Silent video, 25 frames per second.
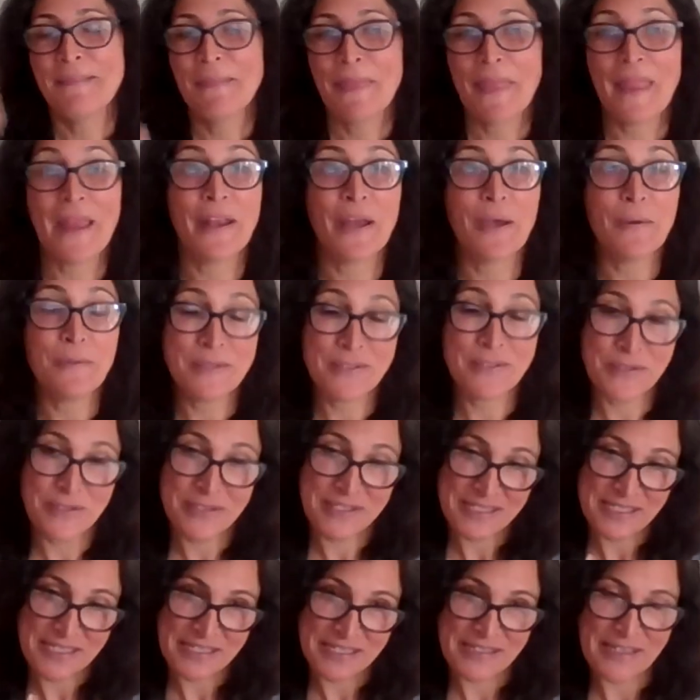and I was just
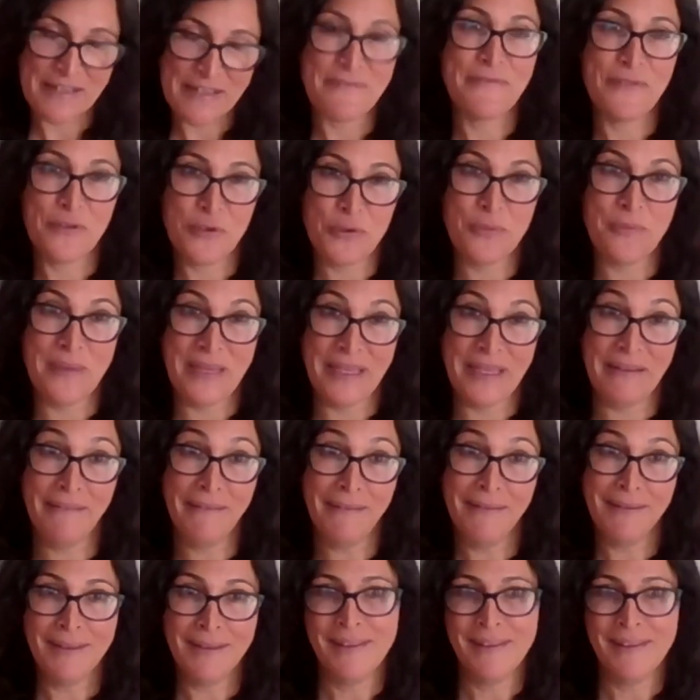sitting there fuming.
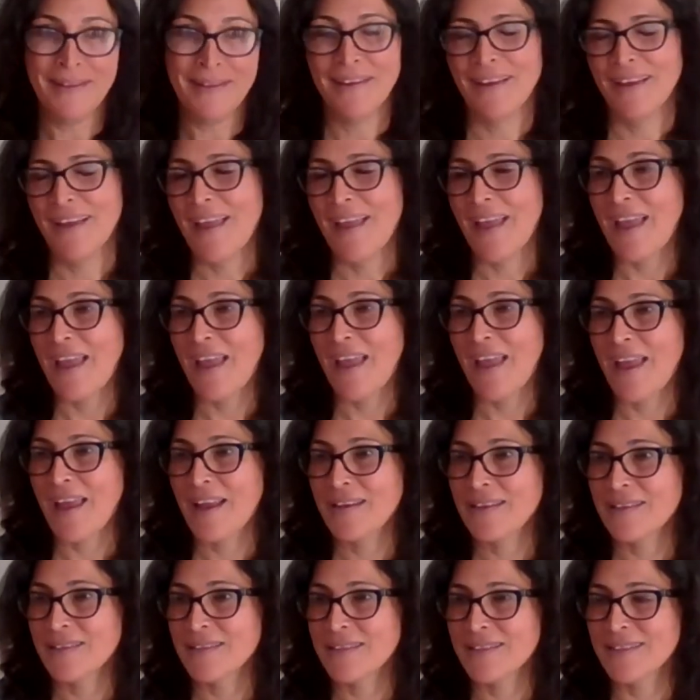
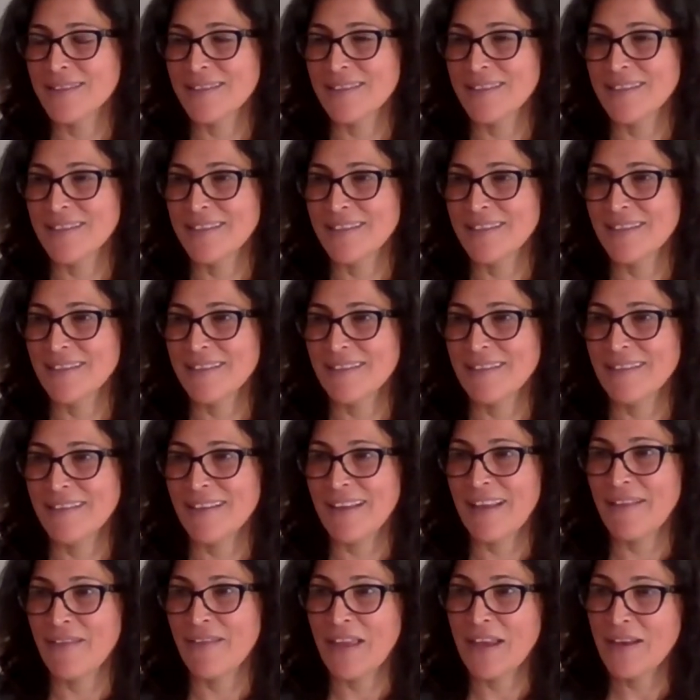And
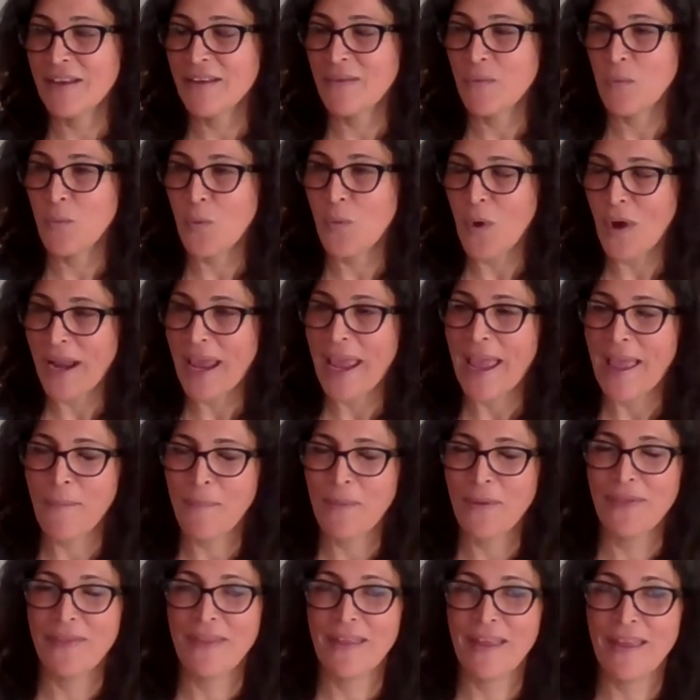then what
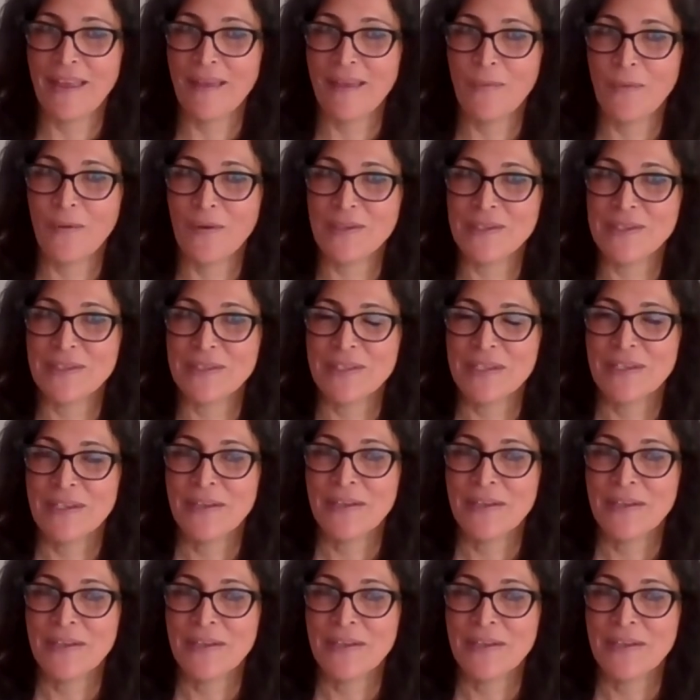happened there was